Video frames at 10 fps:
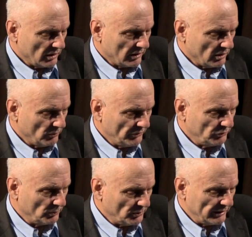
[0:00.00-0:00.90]
I went
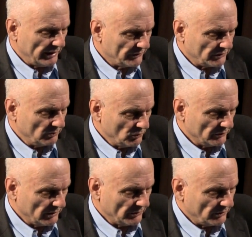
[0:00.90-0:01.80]
to a Polanski
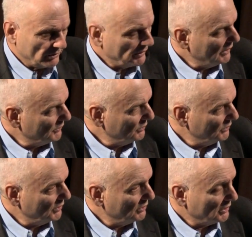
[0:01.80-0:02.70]
movie on 3rd Avenue
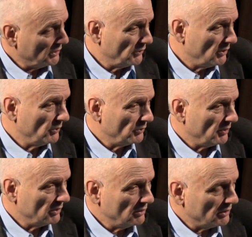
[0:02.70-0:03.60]
in New York because I was
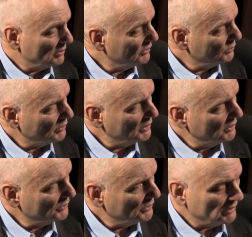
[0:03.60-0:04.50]
about, I don't know,
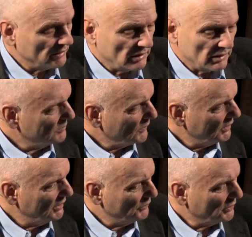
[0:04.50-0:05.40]
20 or so like that.
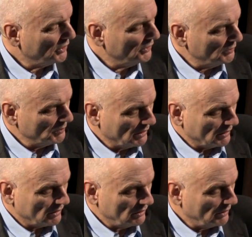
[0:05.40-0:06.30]
It never occurred to me
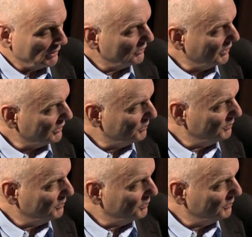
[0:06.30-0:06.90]
that I could actually,